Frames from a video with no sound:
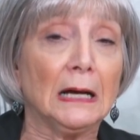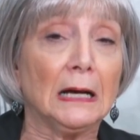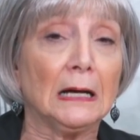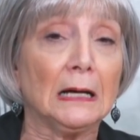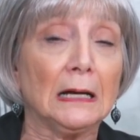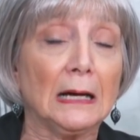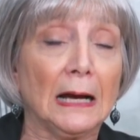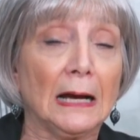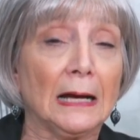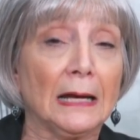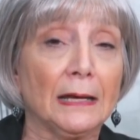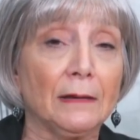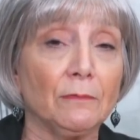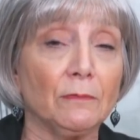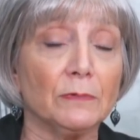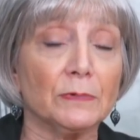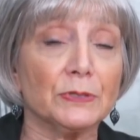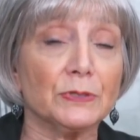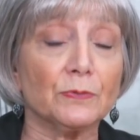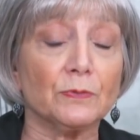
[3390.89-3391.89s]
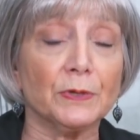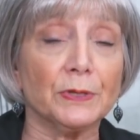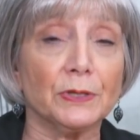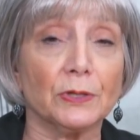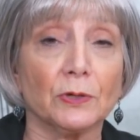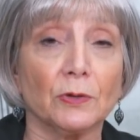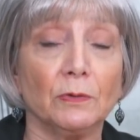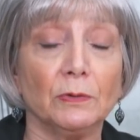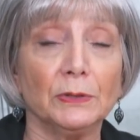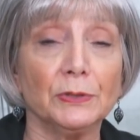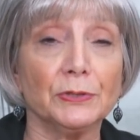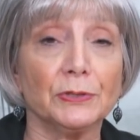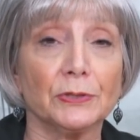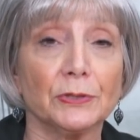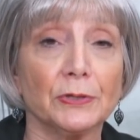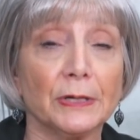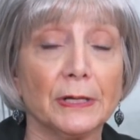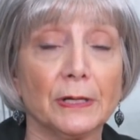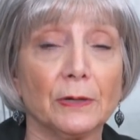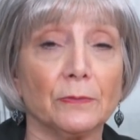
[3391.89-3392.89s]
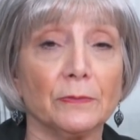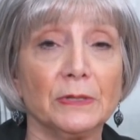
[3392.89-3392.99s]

uh, I was with a quilter at a